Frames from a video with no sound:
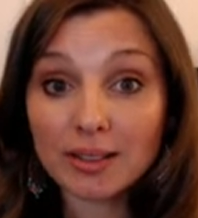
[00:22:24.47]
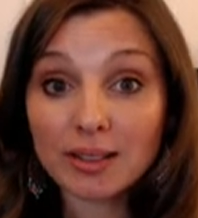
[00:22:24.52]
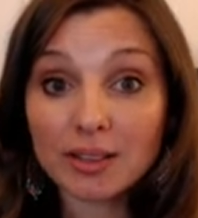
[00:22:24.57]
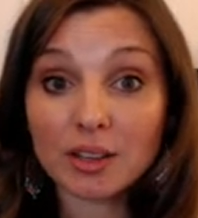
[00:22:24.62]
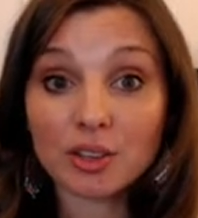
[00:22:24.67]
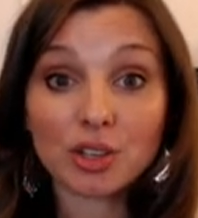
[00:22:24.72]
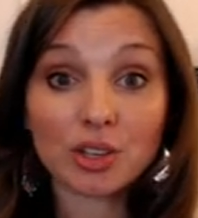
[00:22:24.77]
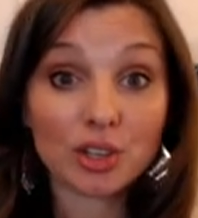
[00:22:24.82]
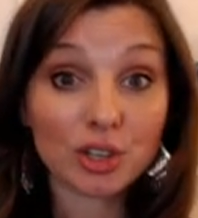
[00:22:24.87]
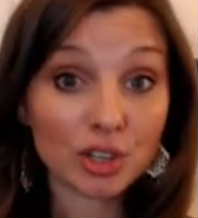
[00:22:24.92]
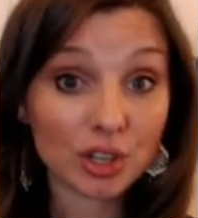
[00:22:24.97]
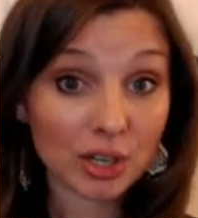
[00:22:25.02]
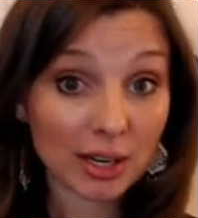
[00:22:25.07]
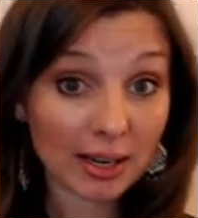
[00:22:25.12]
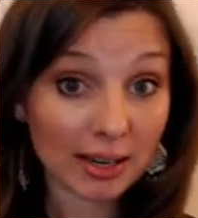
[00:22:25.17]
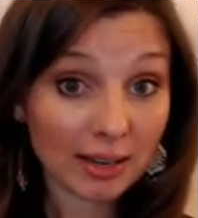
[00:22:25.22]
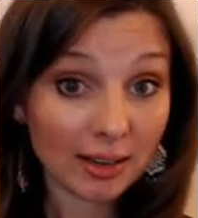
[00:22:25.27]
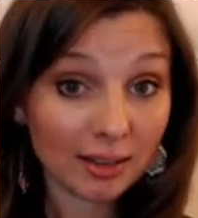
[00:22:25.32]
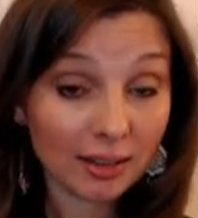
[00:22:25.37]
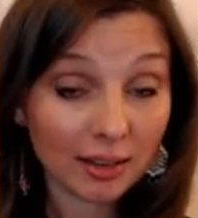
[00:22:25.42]
such as
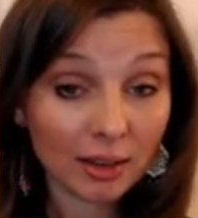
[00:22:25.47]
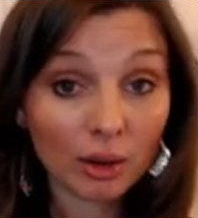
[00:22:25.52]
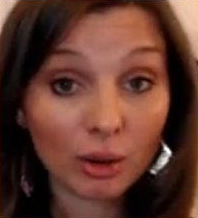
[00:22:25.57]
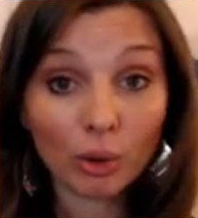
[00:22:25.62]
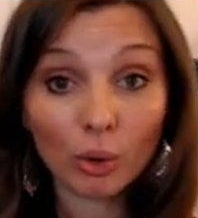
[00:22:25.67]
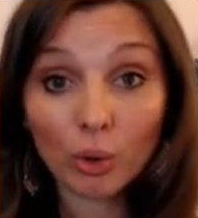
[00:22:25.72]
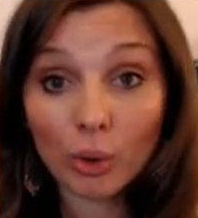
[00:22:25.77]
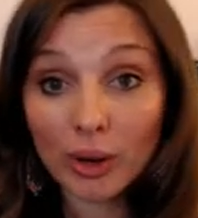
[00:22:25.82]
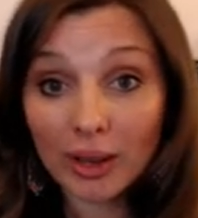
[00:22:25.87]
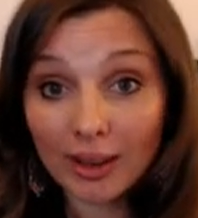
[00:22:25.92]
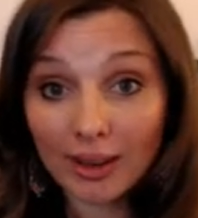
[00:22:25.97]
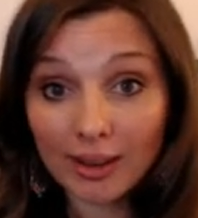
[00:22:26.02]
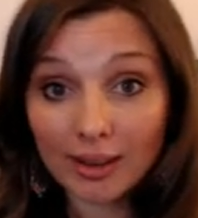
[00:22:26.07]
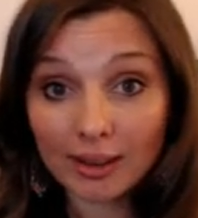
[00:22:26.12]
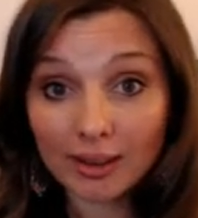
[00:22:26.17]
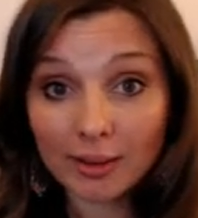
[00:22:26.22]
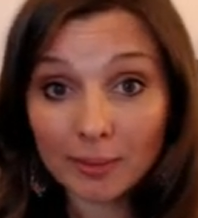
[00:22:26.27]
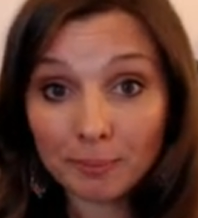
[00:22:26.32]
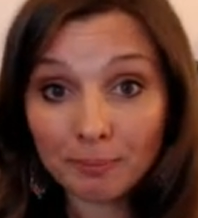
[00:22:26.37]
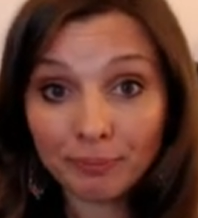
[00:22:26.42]
she or
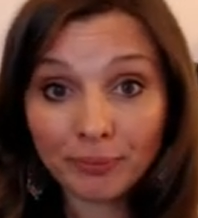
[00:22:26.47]
he,